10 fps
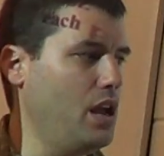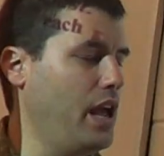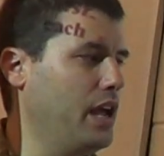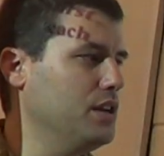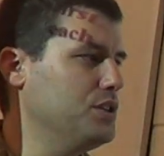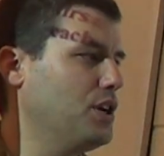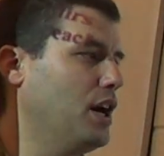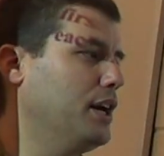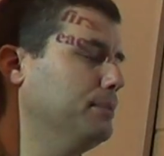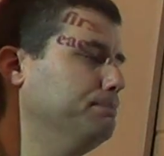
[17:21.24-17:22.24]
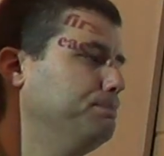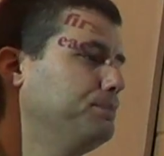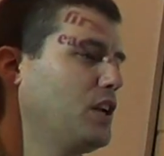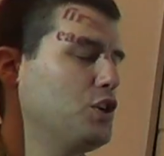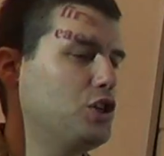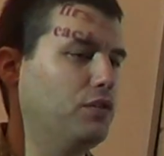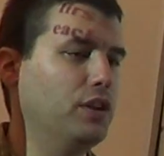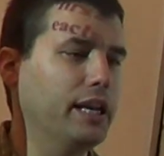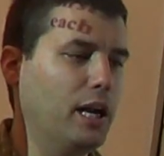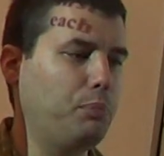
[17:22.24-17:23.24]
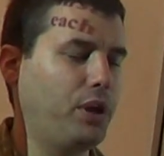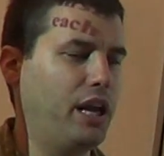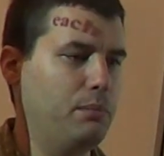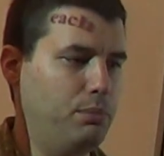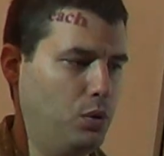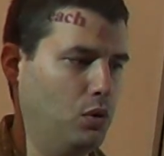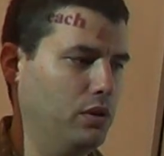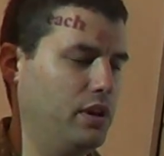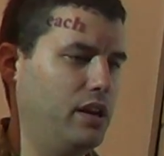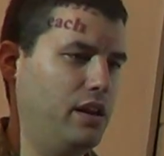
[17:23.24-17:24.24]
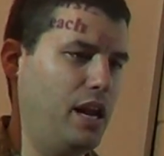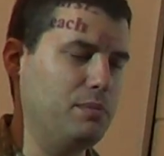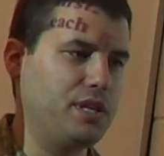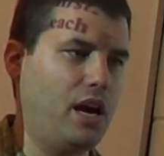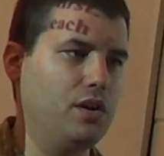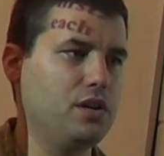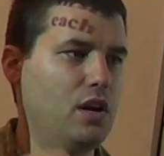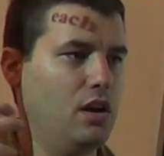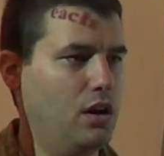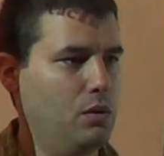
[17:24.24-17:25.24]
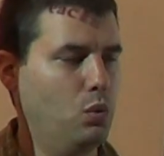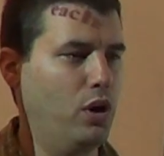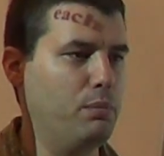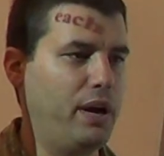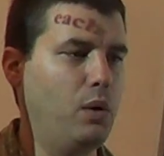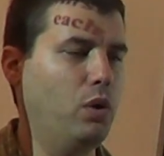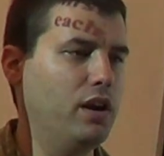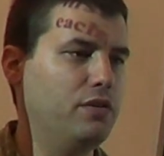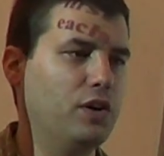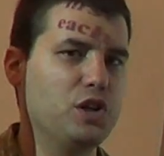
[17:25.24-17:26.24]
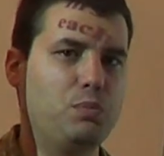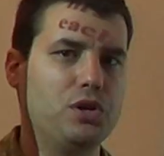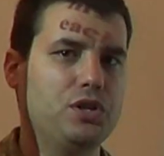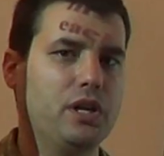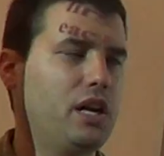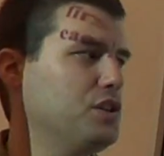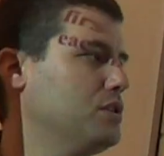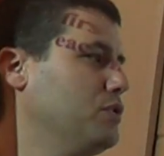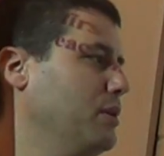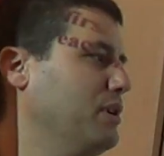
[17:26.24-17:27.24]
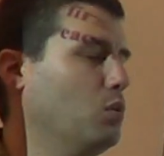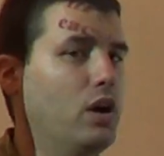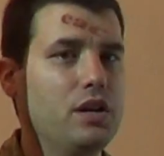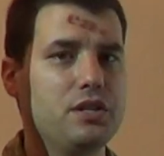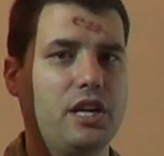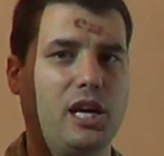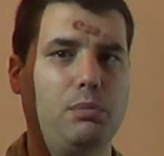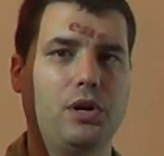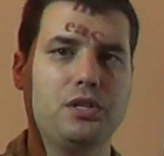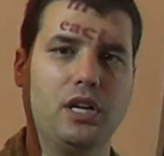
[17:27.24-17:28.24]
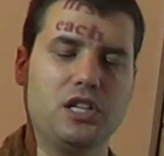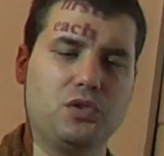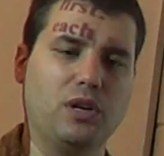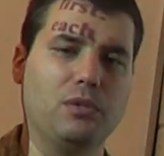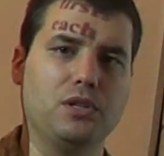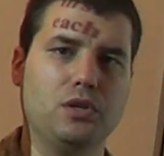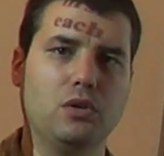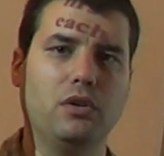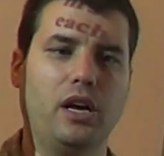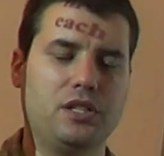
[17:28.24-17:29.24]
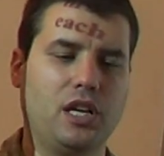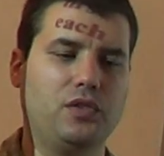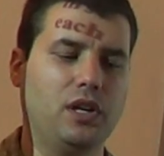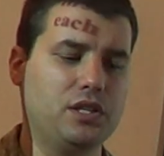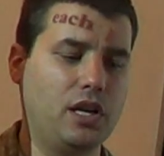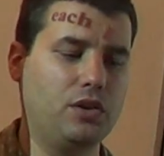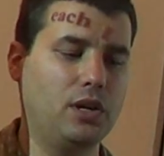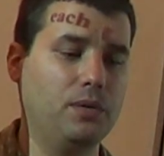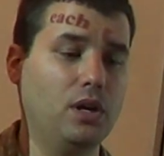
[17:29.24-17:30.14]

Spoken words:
and shuffle it up and pull the names out one by one. First person gets treatment 1, second person gets treatment 2, etc., etc.